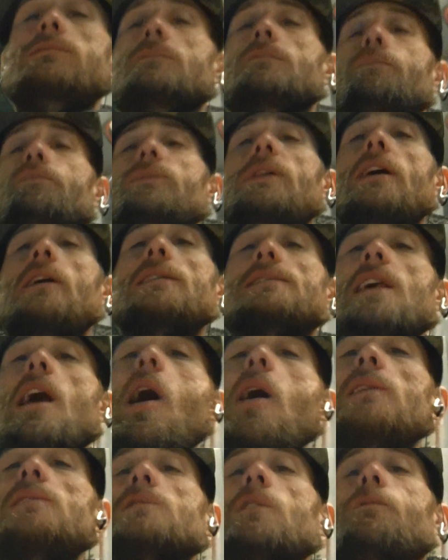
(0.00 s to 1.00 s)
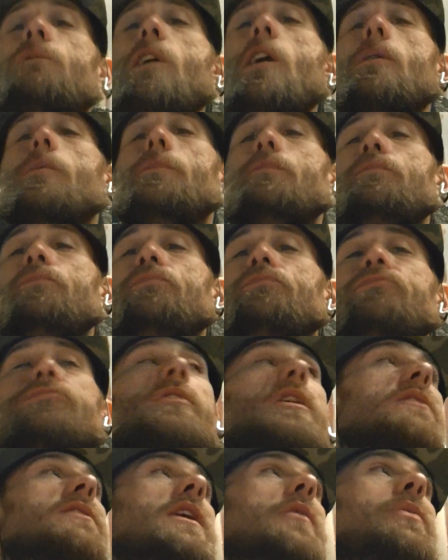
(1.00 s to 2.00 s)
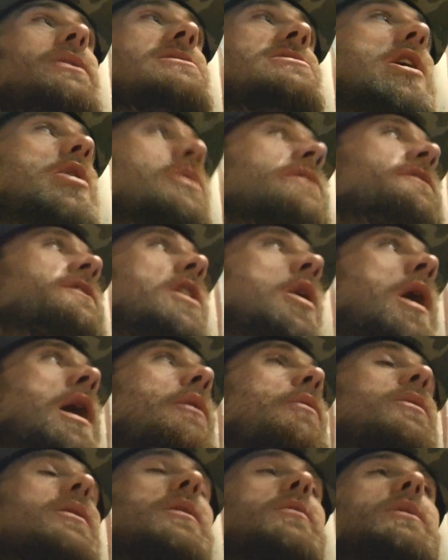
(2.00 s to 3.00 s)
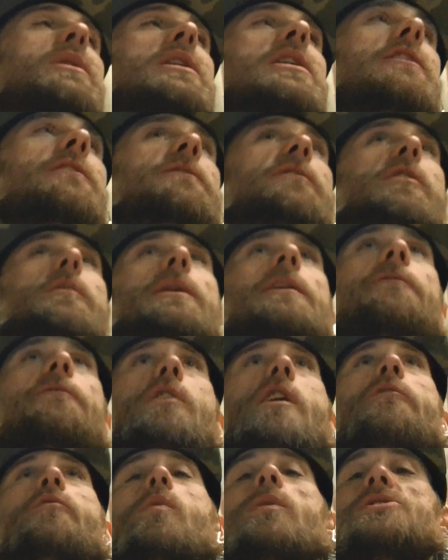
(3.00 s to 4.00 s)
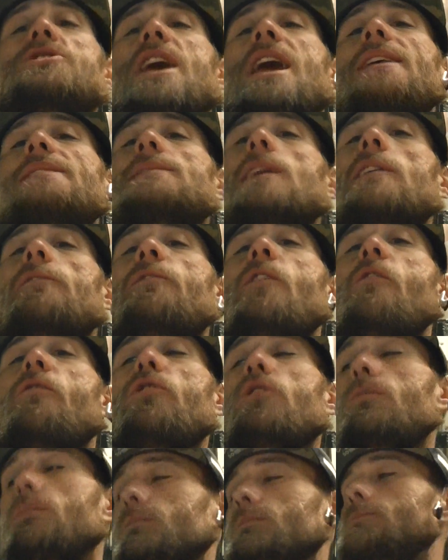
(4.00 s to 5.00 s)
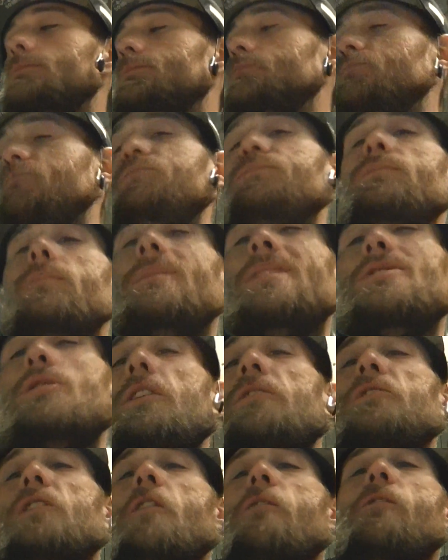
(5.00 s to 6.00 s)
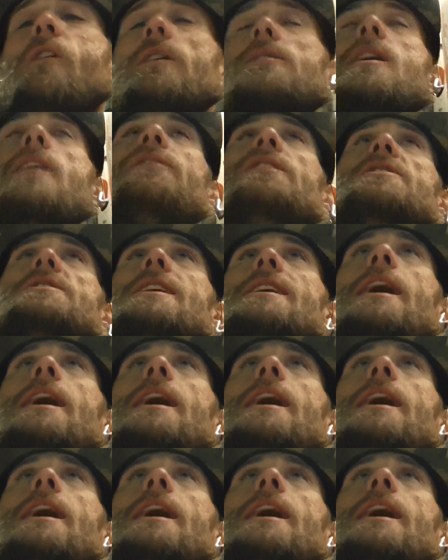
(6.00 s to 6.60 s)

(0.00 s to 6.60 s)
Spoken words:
And here's how I also felt. That we don't even know how we're really gonna feel about it for everyone. Chad, this how I felt for you. But do you even know how fucked off this shit